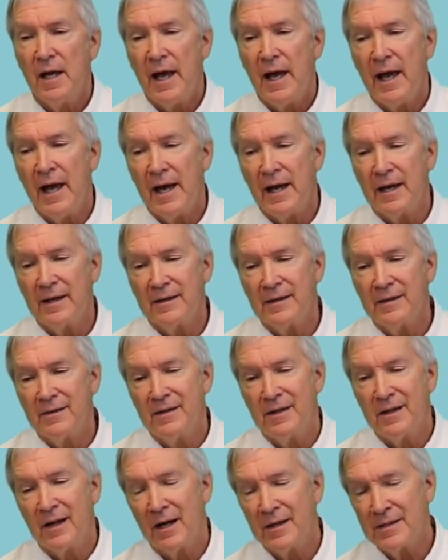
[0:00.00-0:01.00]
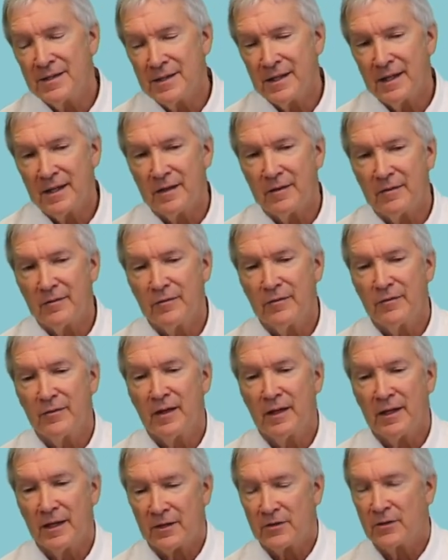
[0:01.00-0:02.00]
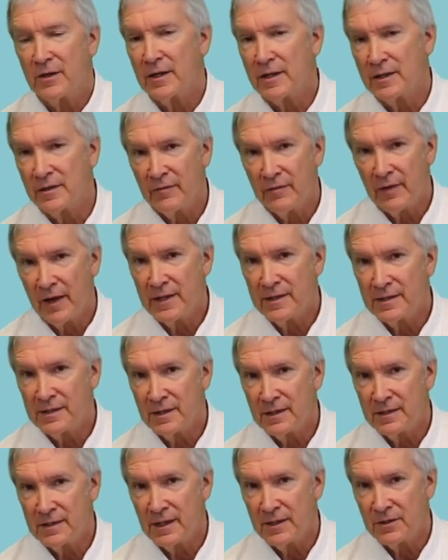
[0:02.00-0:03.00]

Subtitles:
And the onset of electronic devices,